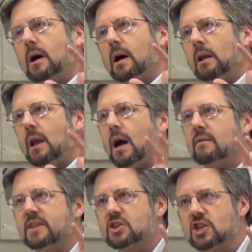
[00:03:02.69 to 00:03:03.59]

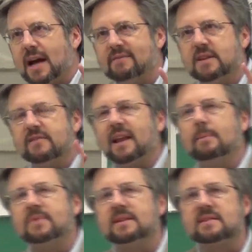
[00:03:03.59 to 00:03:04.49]
I've
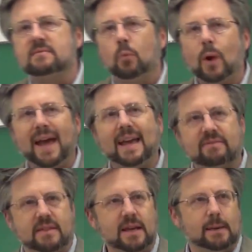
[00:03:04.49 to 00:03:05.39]
developed this way
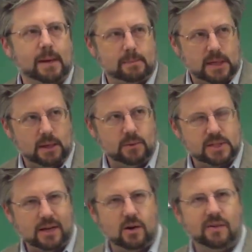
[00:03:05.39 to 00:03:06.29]
of thinking about money,
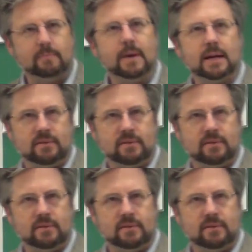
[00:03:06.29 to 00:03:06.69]
which I call the